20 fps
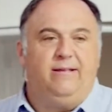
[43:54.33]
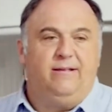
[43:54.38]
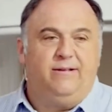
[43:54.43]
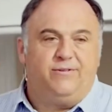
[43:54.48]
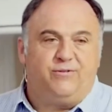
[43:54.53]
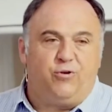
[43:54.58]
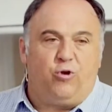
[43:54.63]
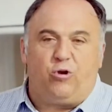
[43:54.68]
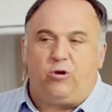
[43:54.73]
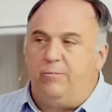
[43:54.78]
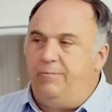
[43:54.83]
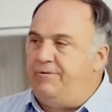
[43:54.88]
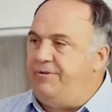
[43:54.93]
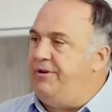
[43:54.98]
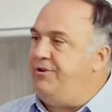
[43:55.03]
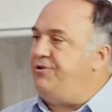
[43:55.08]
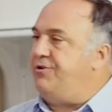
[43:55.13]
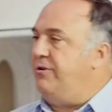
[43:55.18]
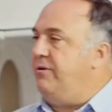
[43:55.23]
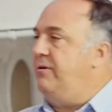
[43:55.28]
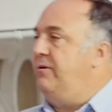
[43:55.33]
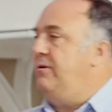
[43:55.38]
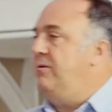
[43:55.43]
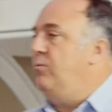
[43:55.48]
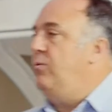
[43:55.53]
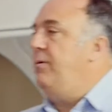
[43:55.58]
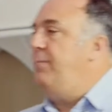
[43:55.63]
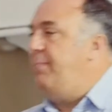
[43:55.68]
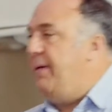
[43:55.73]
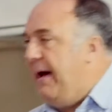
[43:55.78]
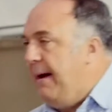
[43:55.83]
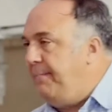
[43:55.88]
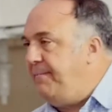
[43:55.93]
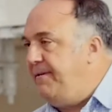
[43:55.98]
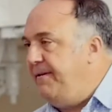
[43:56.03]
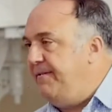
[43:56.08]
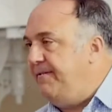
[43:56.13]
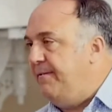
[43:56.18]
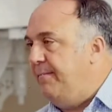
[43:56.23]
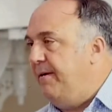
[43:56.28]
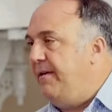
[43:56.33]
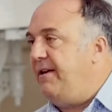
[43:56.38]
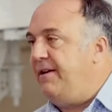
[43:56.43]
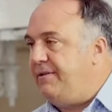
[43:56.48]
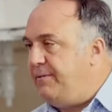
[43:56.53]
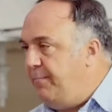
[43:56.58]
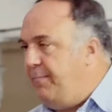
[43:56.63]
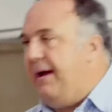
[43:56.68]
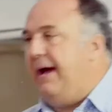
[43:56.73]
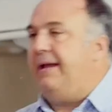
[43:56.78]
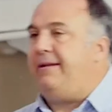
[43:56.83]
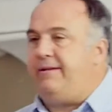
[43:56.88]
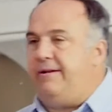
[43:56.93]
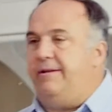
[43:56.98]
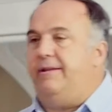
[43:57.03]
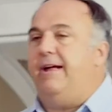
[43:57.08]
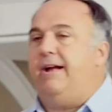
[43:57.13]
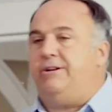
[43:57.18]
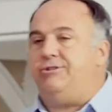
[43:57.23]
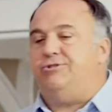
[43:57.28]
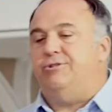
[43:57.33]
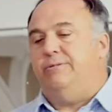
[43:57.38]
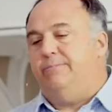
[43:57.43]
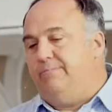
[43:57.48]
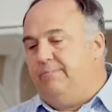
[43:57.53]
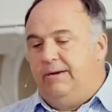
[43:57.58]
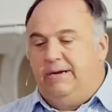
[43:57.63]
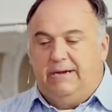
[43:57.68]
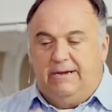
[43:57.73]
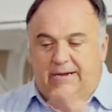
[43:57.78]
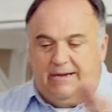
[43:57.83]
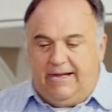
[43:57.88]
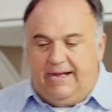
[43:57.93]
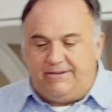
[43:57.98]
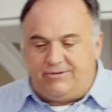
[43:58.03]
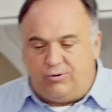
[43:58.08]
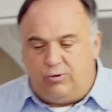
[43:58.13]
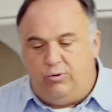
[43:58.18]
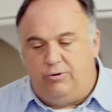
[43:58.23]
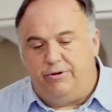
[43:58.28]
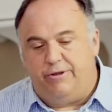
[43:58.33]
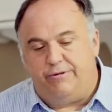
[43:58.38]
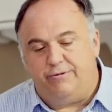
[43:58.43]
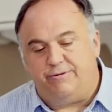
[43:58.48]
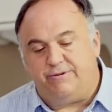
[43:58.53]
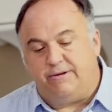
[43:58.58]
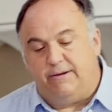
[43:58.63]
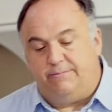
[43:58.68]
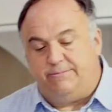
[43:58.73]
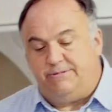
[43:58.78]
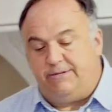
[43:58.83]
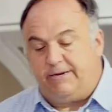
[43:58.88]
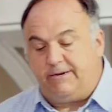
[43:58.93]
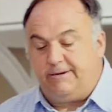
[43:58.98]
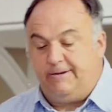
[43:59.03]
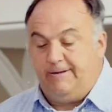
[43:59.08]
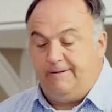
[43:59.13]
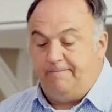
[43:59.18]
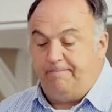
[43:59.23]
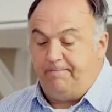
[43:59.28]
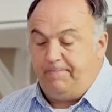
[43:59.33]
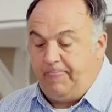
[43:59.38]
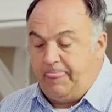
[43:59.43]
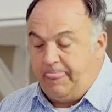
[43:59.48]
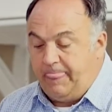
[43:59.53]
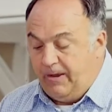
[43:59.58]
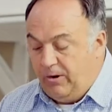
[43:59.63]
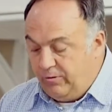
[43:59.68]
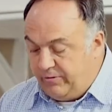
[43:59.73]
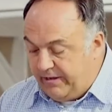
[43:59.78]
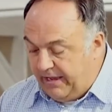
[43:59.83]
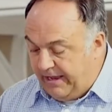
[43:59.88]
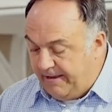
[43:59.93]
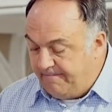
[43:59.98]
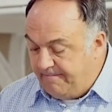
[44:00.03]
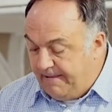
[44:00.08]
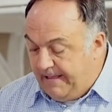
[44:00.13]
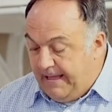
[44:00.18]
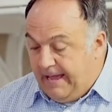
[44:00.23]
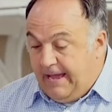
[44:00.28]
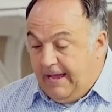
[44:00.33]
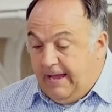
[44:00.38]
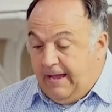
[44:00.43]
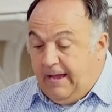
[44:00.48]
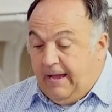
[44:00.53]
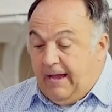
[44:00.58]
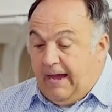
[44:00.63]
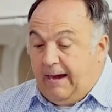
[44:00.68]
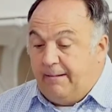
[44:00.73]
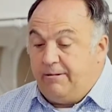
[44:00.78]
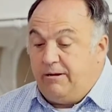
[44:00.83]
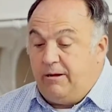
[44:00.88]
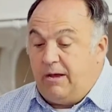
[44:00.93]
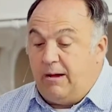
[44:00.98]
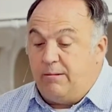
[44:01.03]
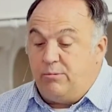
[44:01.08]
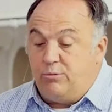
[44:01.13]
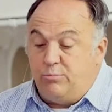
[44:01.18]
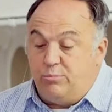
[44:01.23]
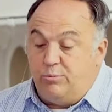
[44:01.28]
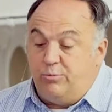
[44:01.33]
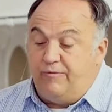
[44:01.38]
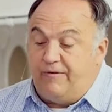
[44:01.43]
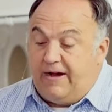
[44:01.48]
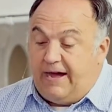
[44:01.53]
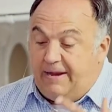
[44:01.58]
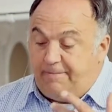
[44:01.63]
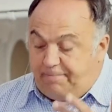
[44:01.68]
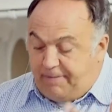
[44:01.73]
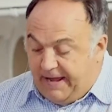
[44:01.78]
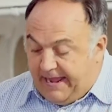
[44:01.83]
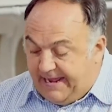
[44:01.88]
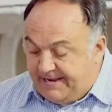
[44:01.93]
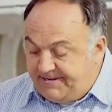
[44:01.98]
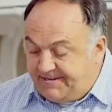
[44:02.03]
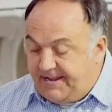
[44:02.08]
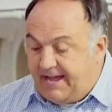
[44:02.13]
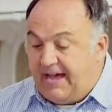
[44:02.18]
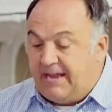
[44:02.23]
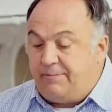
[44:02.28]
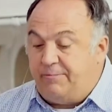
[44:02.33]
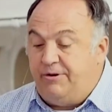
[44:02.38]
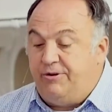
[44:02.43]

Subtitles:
circumcision with baptism. I think it's a bad connection. That's a whole other subject. Okay. I'm going to move on past Sodom